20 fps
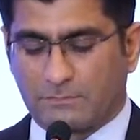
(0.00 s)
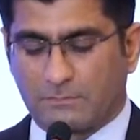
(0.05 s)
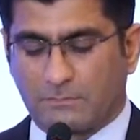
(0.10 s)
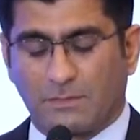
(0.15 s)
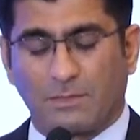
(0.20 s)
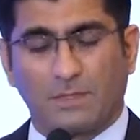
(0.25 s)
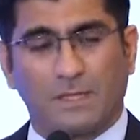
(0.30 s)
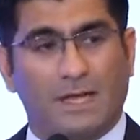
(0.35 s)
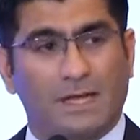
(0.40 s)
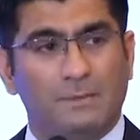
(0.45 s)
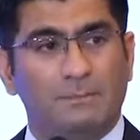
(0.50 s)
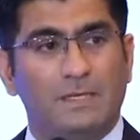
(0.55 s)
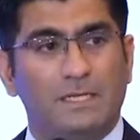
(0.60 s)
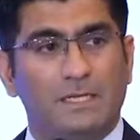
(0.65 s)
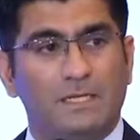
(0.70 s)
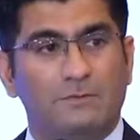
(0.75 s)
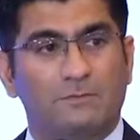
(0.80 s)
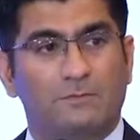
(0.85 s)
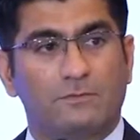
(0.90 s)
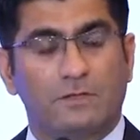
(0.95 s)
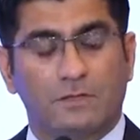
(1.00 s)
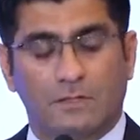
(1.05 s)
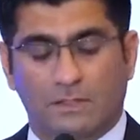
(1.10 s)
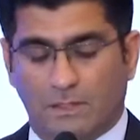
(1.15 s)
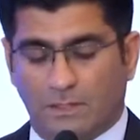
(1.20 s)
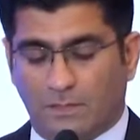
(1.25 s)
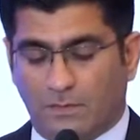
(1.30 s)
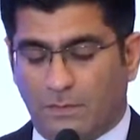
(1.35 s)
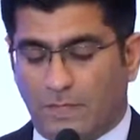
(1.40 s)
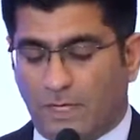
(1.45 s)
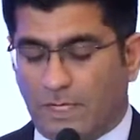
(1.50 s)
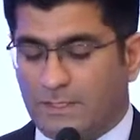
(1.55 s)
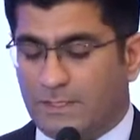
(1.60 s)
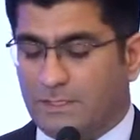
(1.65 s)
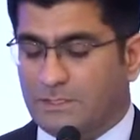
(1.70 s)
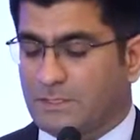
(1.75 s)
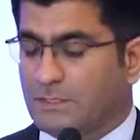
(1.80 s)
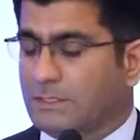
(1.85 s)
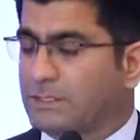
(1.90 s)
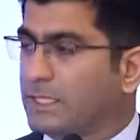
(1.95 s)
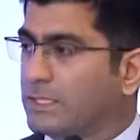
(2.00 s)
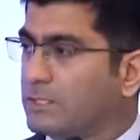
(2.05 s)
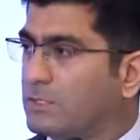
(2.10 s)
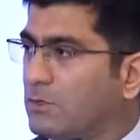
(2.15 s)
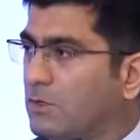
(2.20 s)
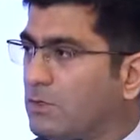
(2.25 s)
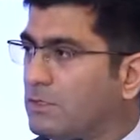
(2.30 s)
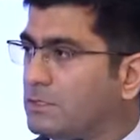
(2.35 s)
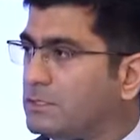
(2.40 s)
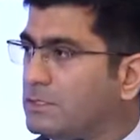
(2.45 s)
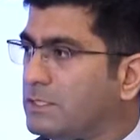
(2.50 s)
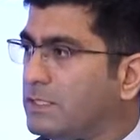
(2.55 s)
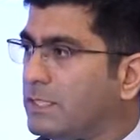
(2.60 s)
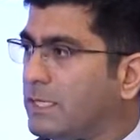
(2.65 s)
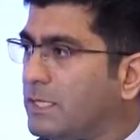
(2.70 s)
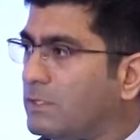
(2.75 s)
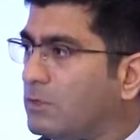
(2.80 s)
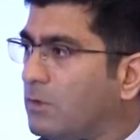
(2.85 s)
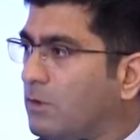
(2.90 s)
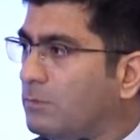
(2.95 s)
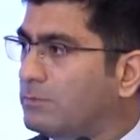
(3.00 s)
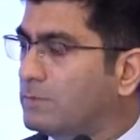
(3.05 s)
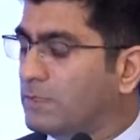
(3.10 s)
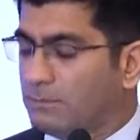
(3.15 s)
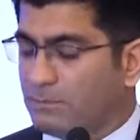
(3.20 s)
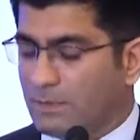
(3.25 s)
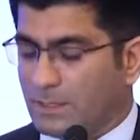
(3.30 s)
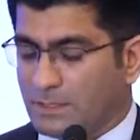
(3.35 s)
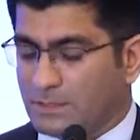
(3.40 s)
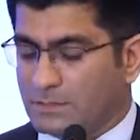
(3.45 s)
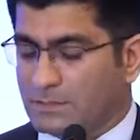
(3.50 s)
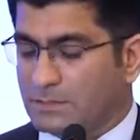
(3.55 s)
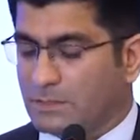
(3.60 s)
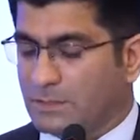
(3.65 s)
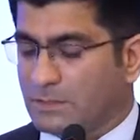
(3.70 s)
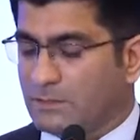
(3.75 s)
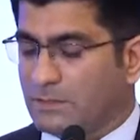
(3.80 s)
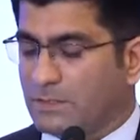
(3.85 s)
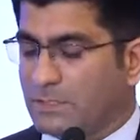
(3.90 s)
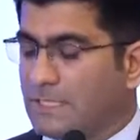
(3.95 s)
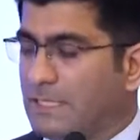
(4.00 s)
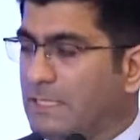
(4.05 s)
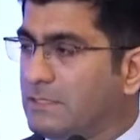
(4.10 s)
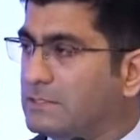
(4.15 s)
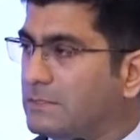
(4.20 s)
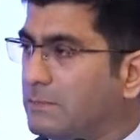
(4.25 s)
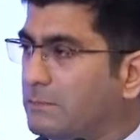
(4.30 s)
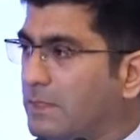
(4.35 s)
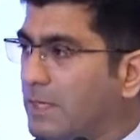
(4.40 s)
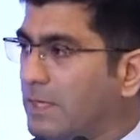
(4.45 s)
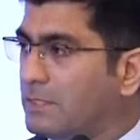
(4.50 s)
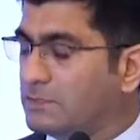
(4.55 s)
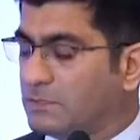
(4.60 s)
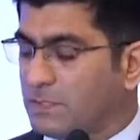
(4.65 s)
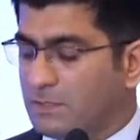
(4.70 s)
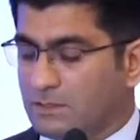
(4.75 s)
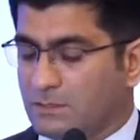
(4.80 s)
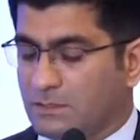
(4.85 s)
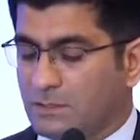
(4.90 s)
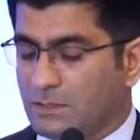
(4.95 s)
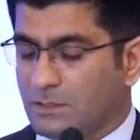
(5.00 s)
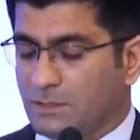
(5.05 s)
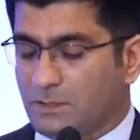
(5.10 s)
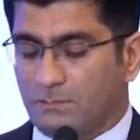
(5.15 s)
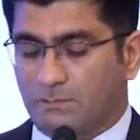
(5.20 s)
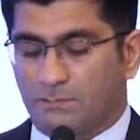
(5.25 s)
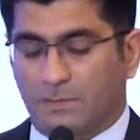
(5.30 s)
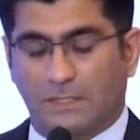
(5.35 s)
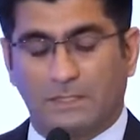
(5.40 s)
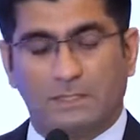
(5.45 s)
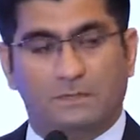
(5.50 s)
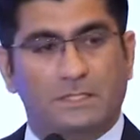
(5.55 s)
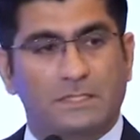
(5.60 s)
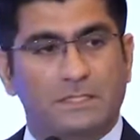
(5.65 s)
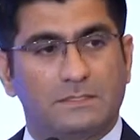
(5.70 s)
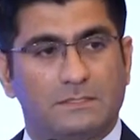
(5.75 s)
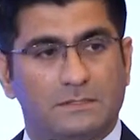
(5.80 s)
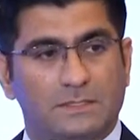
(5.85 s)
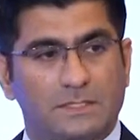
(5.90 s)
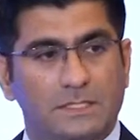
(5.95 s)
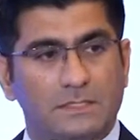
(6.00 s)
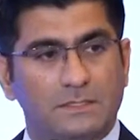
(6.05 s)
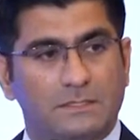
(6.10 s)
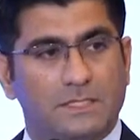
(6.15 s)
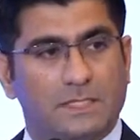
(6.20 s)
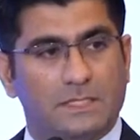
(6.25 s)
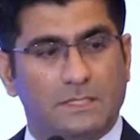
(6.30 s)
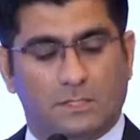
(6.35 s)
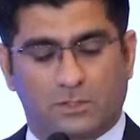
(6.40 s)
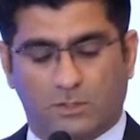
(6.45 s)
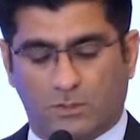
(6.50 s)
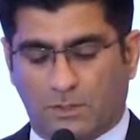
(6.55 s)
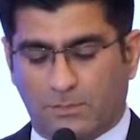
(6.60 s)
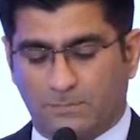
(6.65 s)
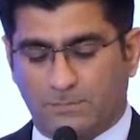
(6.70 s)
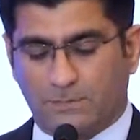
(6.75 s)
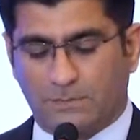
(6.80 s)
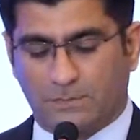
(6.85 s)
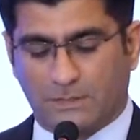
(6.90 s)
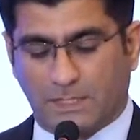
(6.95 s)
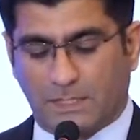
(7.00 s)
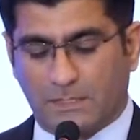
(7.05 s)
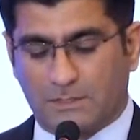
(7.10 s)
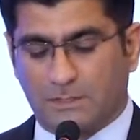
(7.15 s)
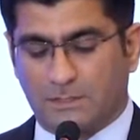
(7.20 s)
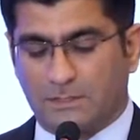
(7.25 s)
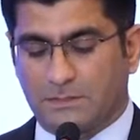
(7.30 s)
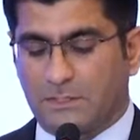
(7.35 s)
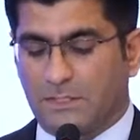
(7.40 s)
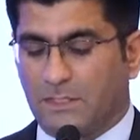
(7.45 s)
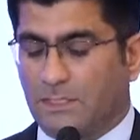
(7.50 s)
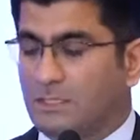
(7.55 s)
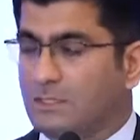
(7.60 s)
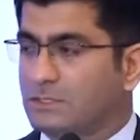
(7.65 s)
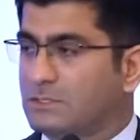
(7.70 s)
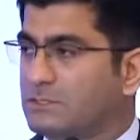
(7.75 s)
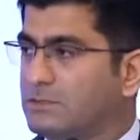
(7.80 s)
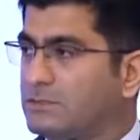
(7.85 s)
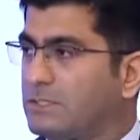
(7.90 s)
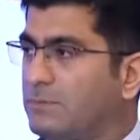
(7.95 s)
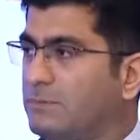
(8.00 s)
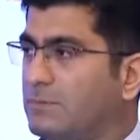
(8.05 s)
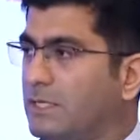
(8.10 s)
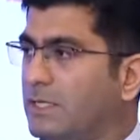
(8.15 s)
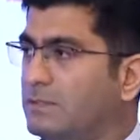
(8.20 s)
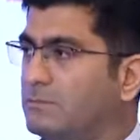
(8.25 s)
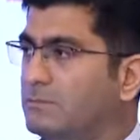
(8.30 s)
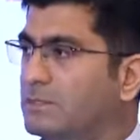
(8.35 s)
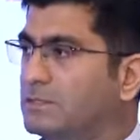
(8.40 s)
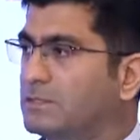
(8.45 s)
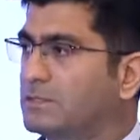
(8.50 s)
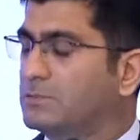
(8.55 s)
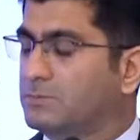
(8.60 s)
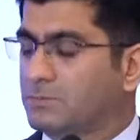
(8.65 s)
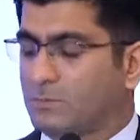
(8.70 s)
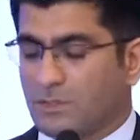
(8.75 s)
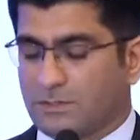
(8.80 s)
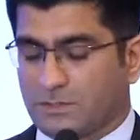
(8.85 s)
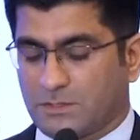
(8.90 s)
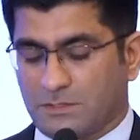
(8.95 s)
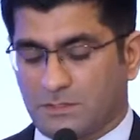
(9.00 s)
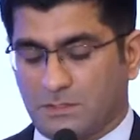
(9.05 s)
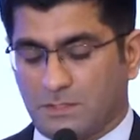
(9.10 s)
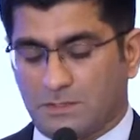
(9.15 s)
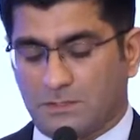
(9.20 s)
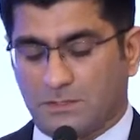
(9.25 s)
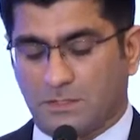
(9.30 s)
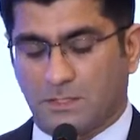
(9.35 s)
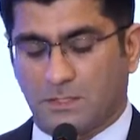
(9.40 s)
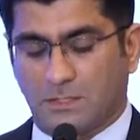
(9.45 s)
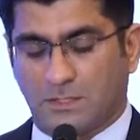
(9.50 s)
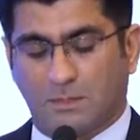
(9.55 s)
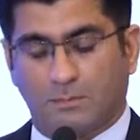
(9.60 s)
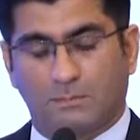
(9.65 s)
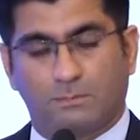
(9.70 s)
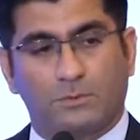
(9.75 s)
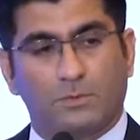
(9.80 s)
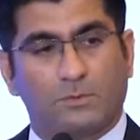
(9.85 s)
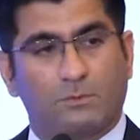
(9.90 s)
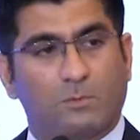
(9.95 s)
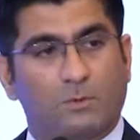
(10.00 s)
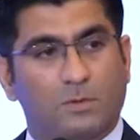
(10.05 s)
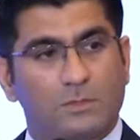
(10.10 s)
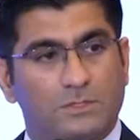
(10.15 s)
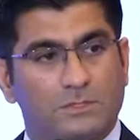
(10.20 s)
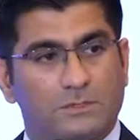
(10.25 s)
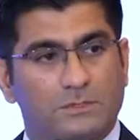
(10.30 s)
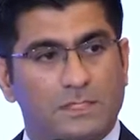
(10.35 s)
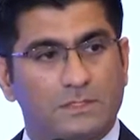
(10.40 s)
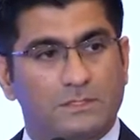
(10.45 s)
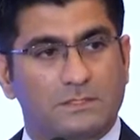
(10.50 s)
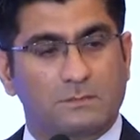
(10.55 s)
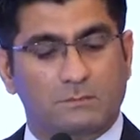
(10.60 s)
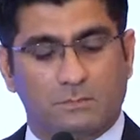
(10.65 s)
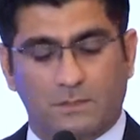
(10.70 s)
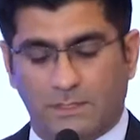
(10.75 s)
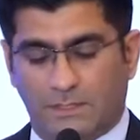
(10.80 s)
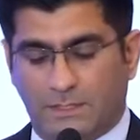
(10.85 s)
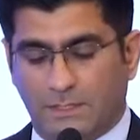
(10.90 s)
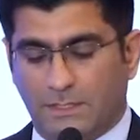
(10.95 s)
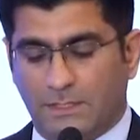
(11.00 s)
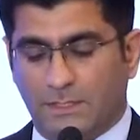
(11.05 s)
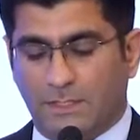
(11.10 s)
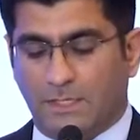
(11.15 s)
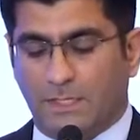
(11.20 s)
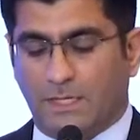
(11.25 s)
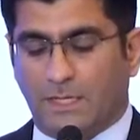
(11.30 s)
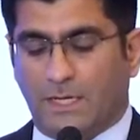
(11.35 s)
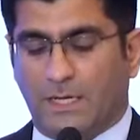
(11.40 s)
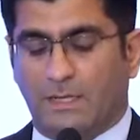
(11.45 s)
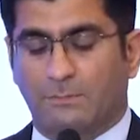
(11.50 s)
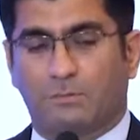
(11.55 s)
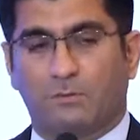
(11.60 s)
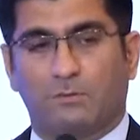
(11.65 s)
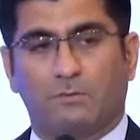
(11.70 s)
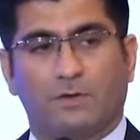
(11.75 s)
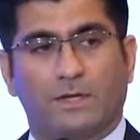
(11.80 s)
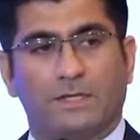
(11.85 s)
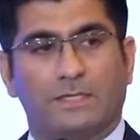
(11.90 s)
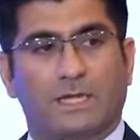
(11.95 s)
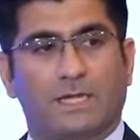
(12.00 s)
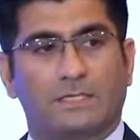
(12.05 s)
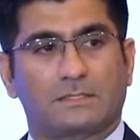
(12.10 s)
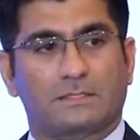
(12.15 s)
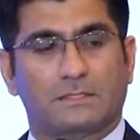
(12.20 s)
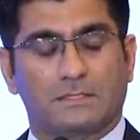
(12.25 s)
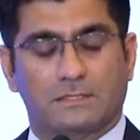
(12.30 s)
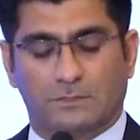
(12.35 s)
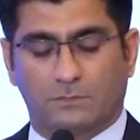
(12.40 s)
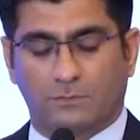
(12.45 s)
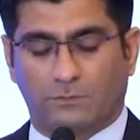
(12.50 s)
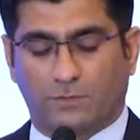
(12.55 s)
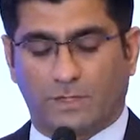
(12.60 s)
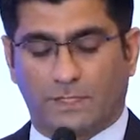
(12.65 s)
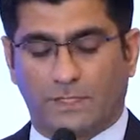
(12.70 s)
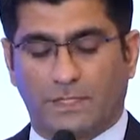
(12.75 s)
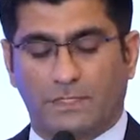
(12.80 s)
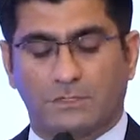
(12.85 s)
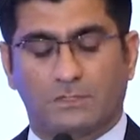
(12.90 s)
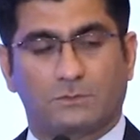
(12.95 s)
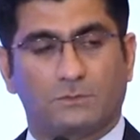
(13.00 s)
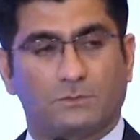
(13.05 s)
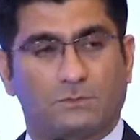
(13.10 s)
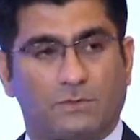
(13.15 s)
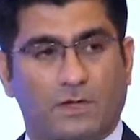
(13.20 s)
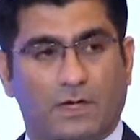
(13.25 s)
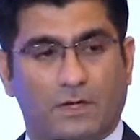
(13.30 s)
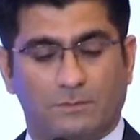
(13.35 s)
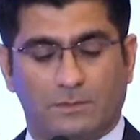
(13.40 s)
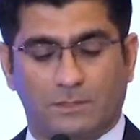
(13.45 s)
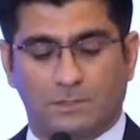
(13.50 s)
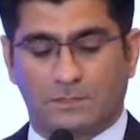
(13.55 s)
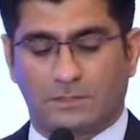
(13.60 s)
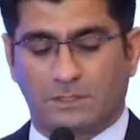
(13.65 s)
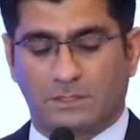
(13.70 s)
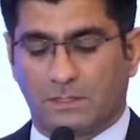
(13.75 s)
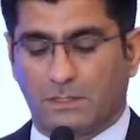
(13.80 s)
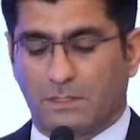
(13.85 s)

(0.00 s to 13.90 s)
I believe that digital technology can optimize the key supply chain, increase yields and crop sizes, streamline business processes, promote traceability, and provide access to finance to farmers.